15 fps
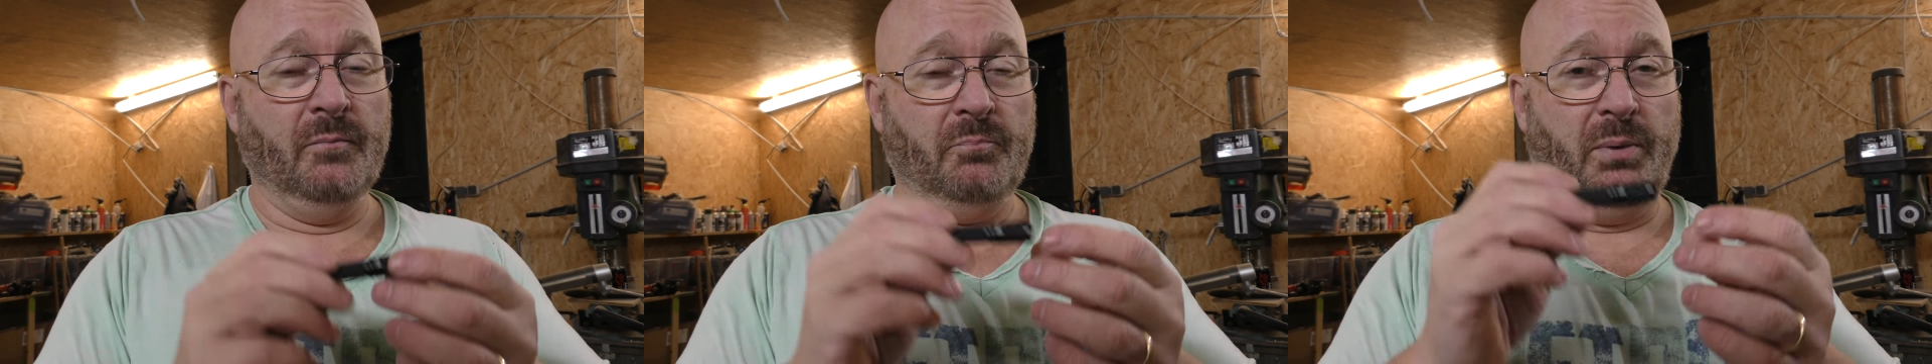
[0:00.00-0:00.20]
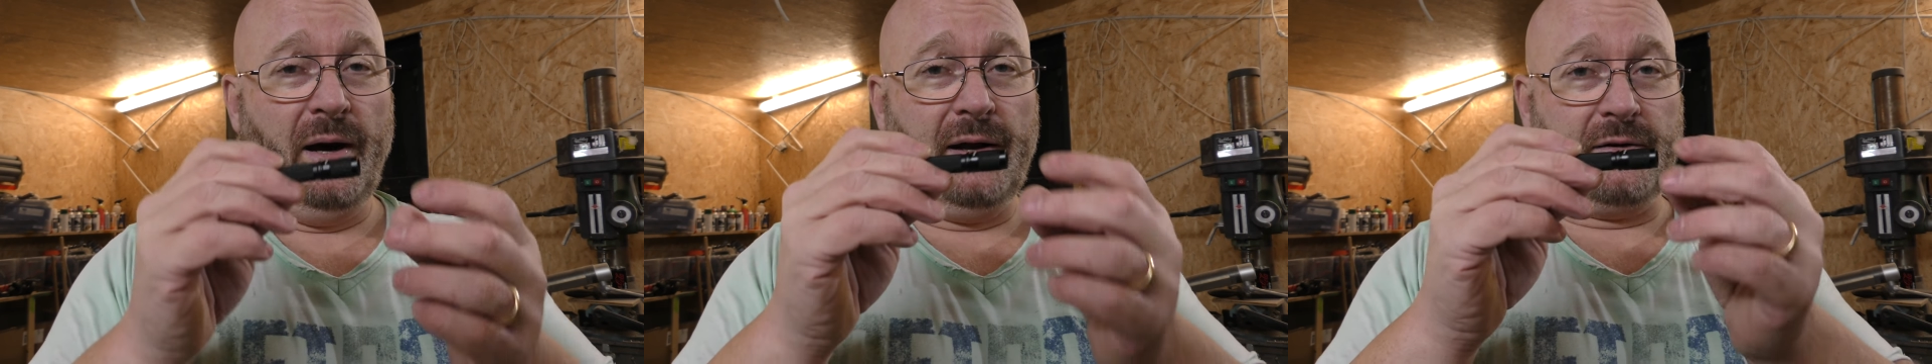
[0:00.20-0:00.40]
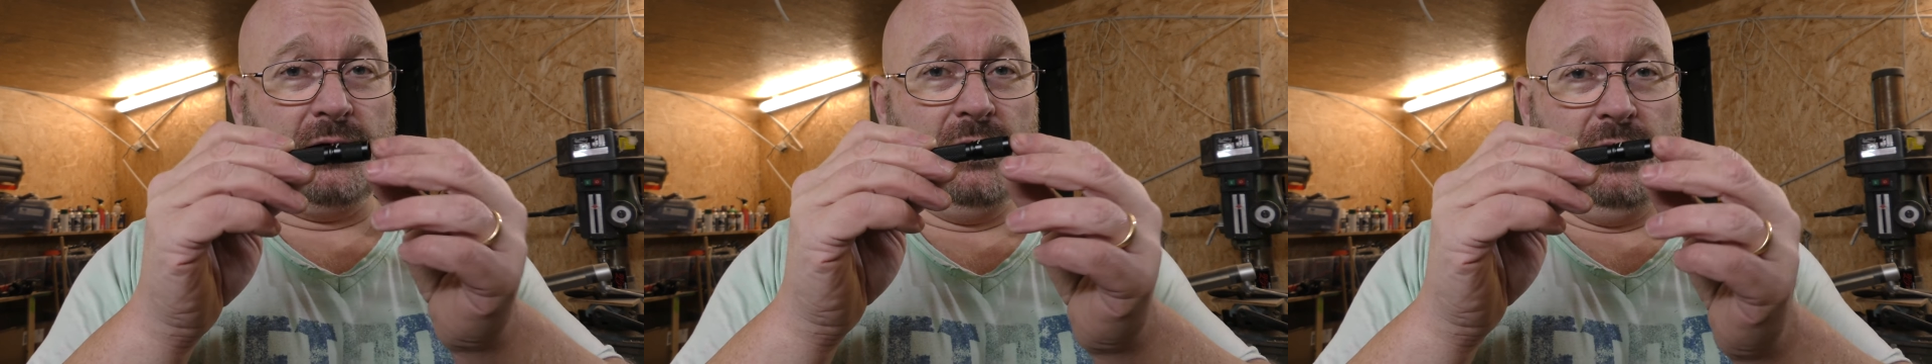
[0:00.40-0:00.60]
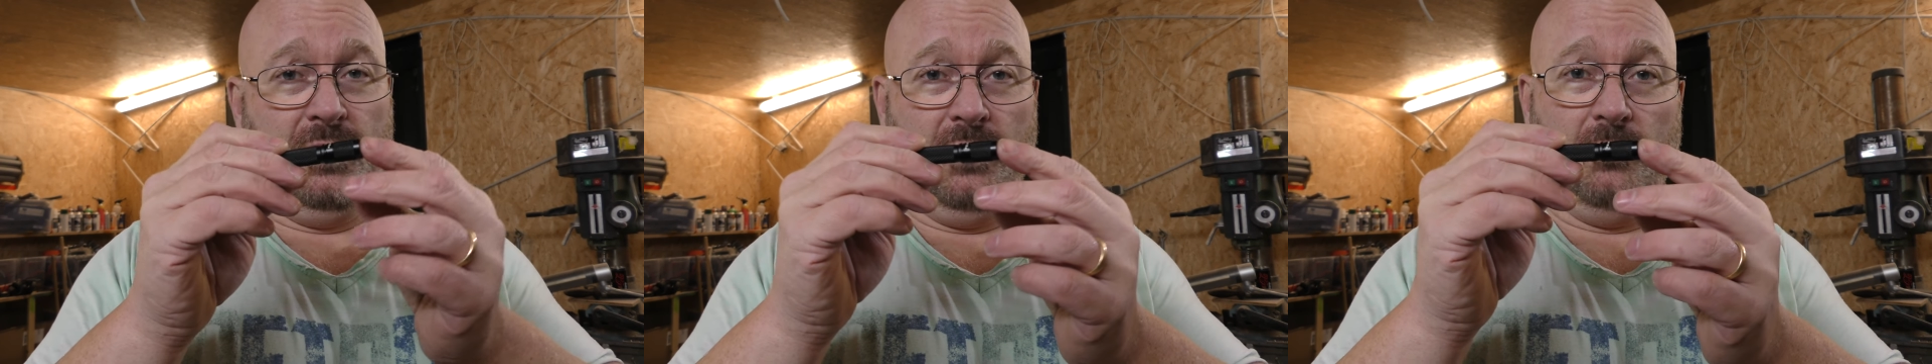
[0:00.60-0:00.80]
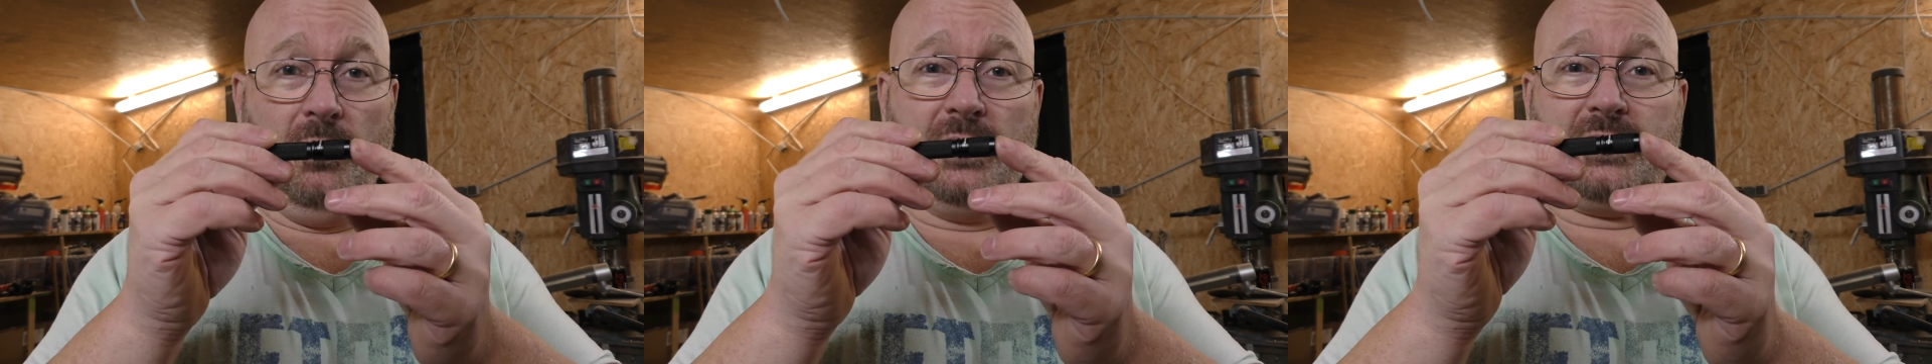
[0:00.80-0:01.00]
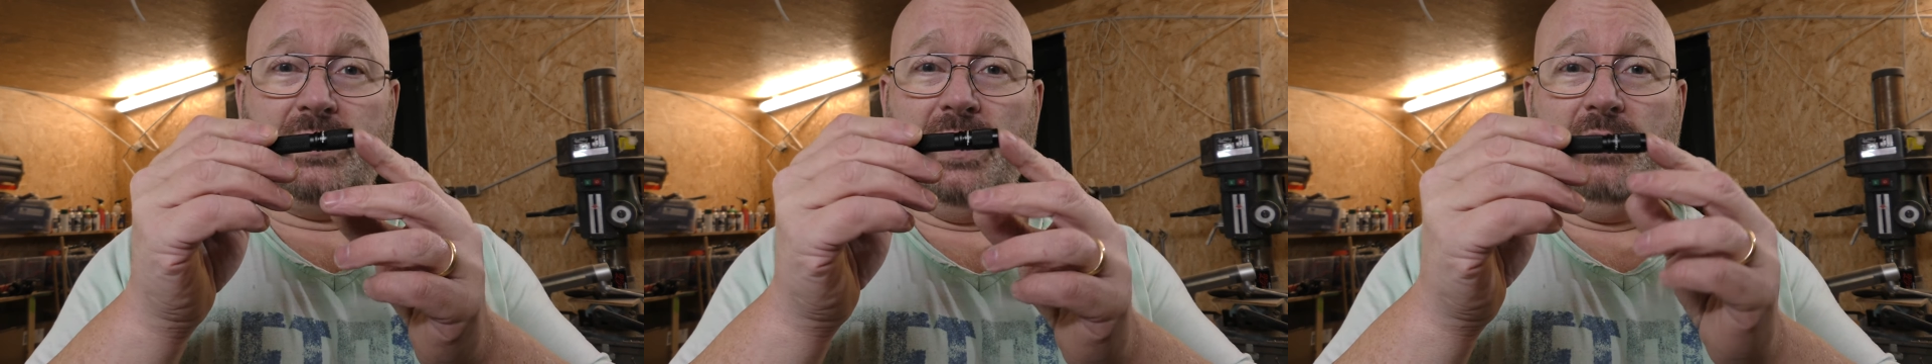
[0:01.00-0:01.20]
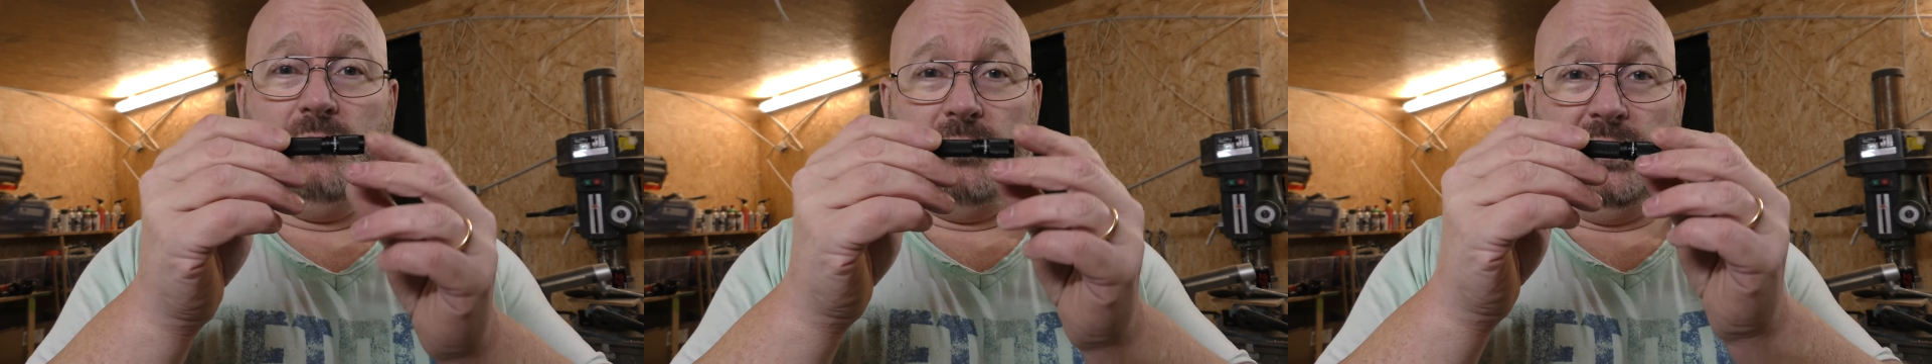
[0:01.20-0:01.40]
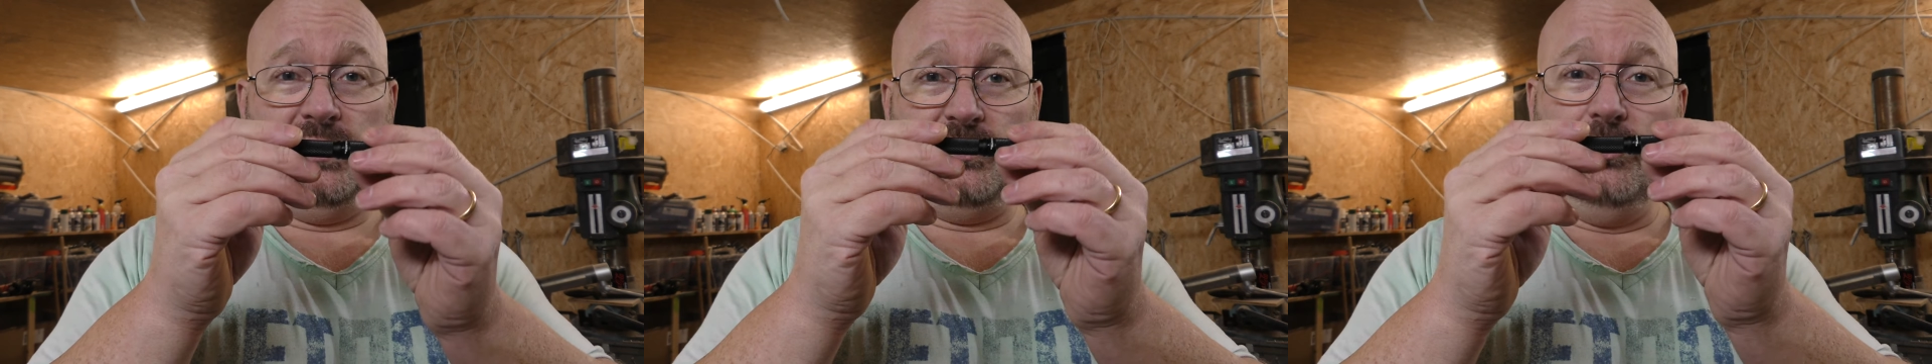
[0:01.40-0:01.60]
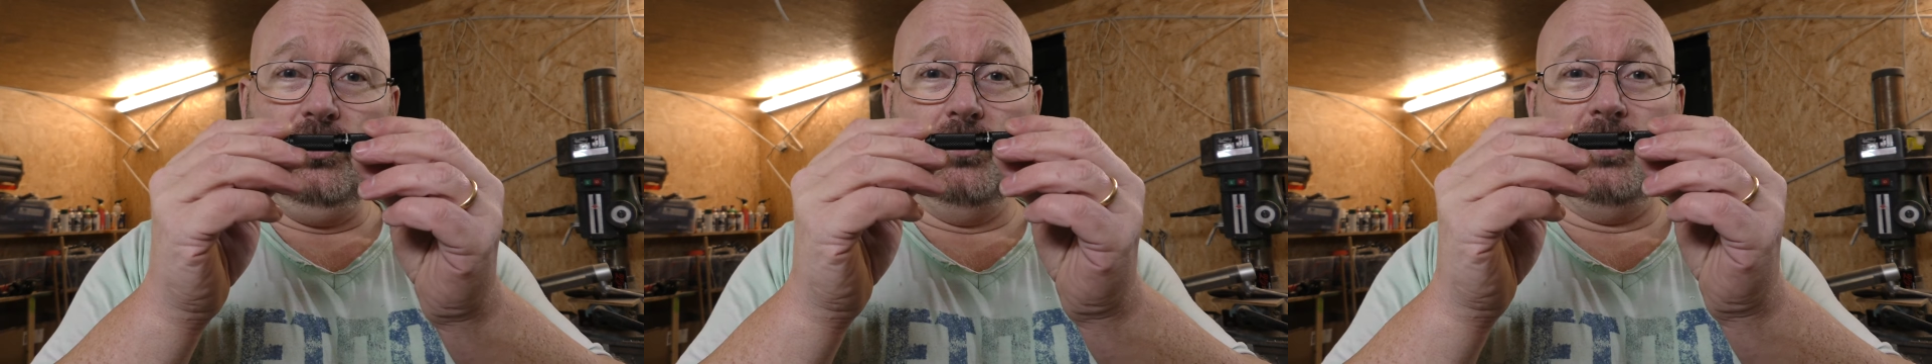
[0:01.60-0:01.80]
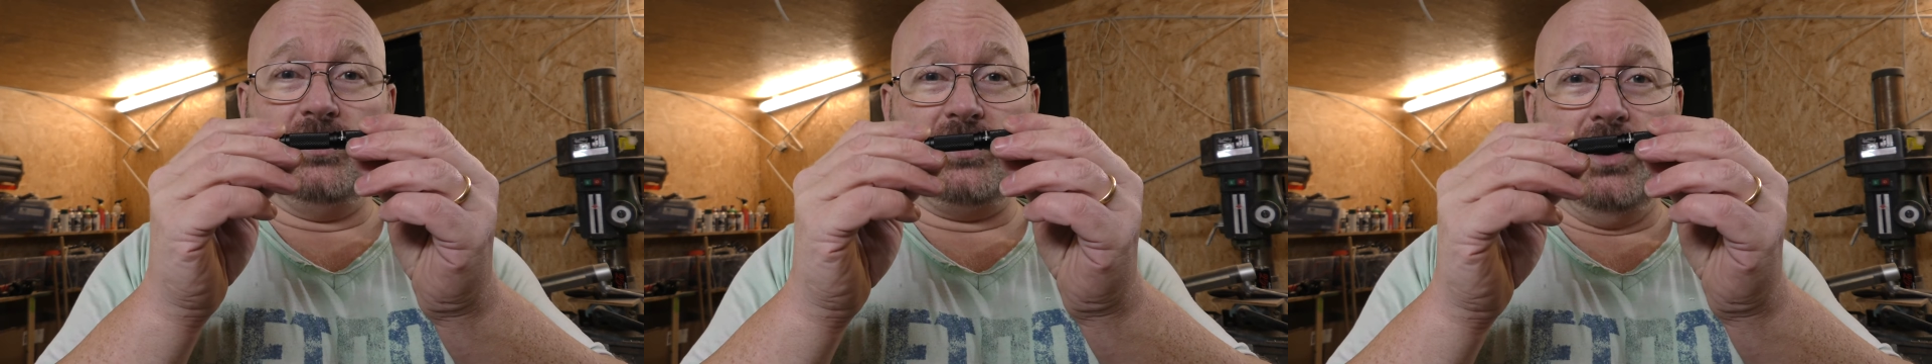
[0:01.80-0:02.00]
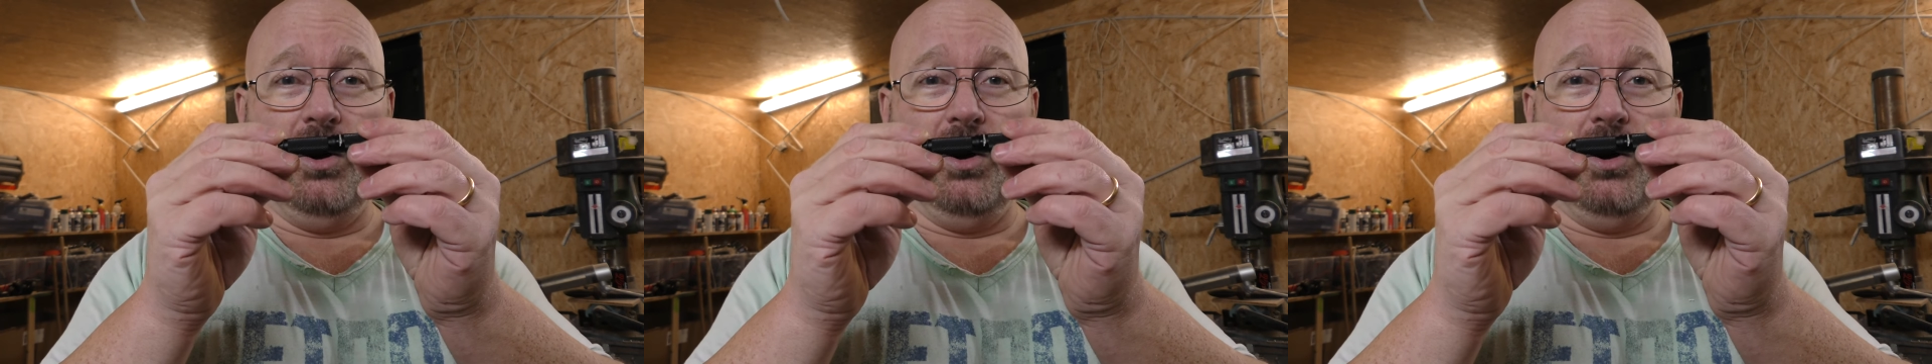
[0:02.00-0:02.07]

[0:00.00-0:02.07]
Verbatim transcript: But what can we do with a